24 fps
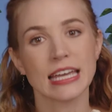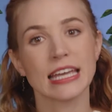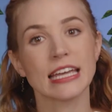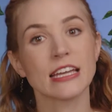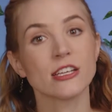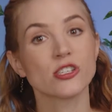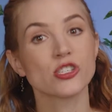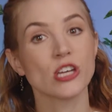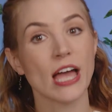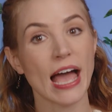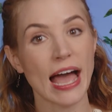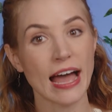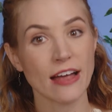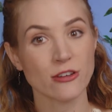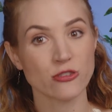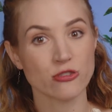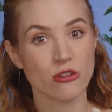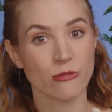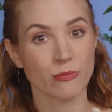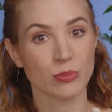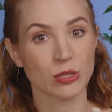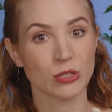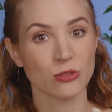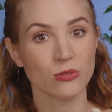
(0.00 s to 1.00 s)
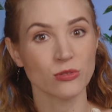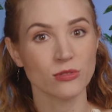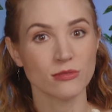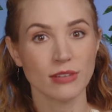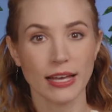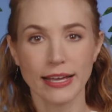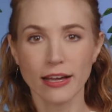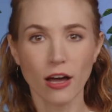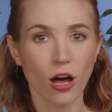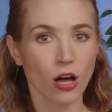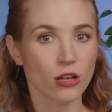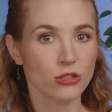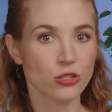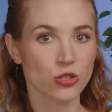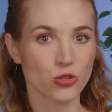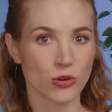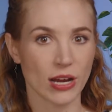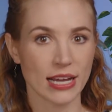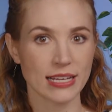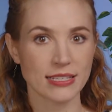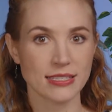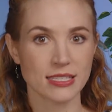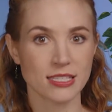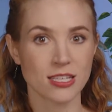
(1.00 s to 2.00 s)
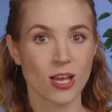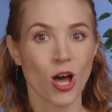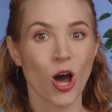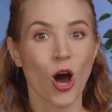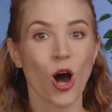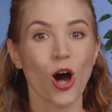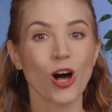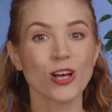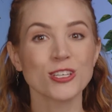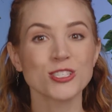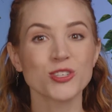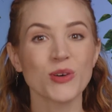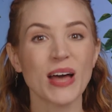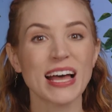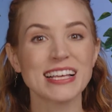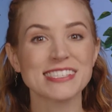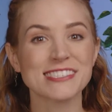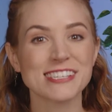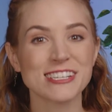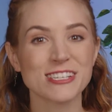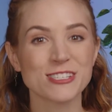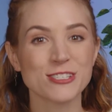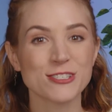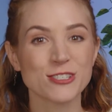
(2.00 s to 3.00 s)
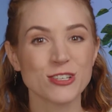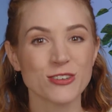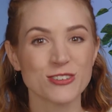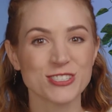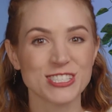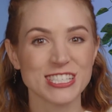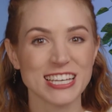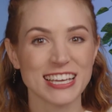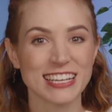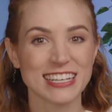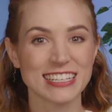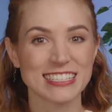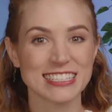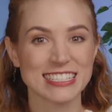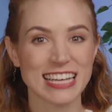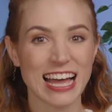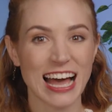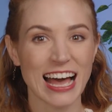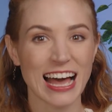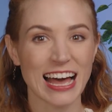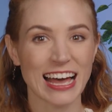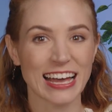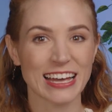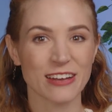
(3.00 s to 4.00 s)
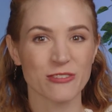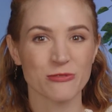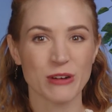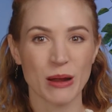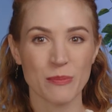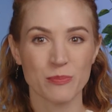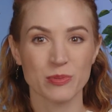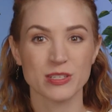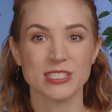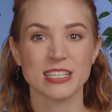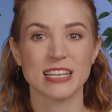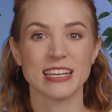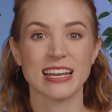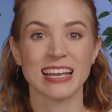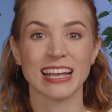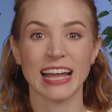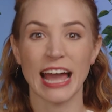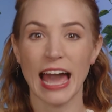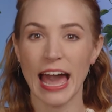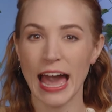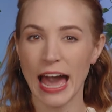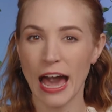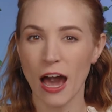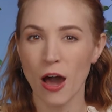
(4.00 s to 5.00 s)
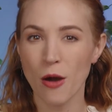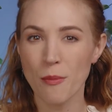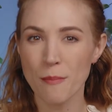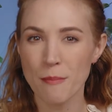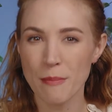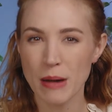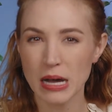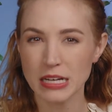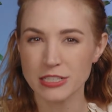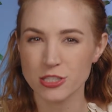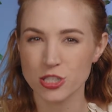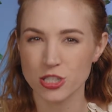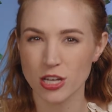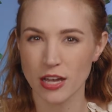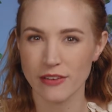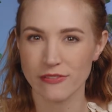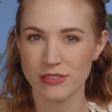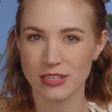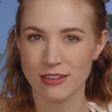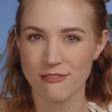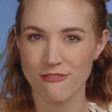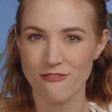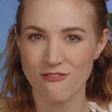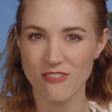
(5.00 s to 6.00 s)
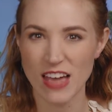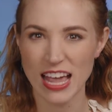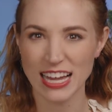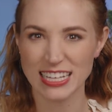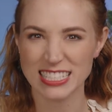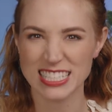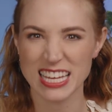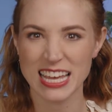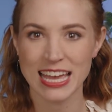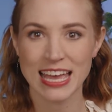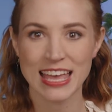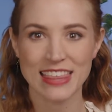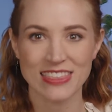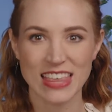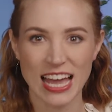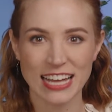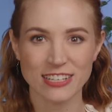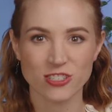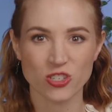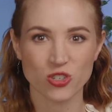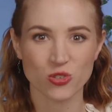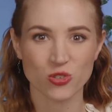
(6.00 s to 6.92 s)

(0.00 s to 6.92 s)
Each attribute, like all traits, also has an associated die representing how much of an effect that